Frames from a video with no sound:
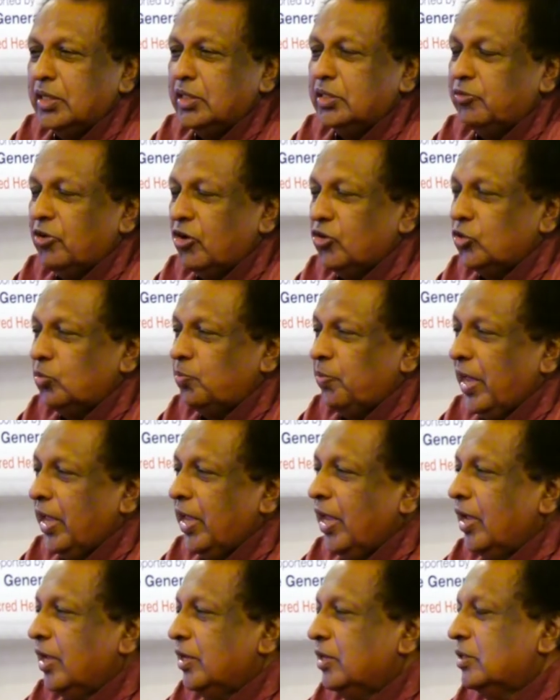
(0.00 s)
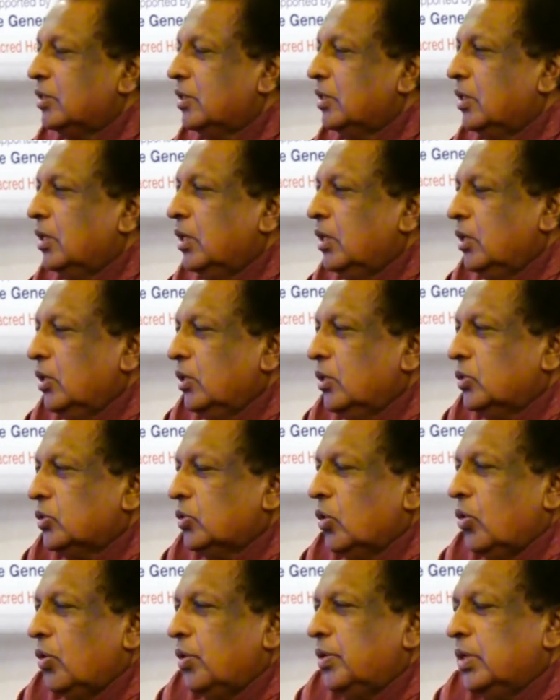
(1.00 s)
these fellows pay and
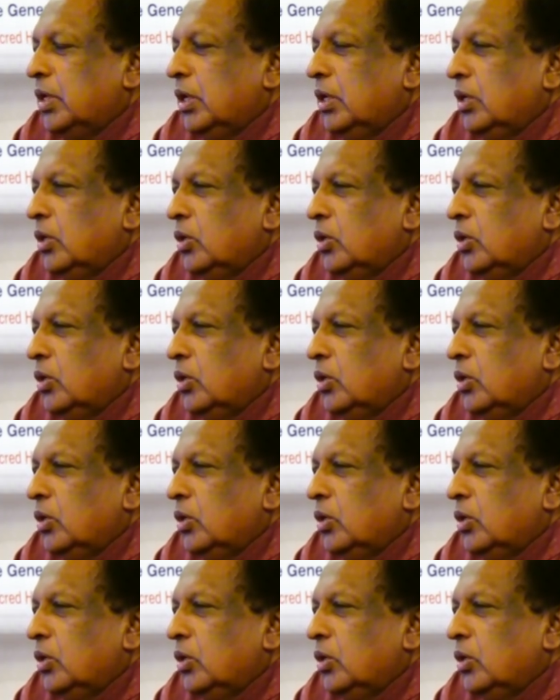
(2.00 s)
so on.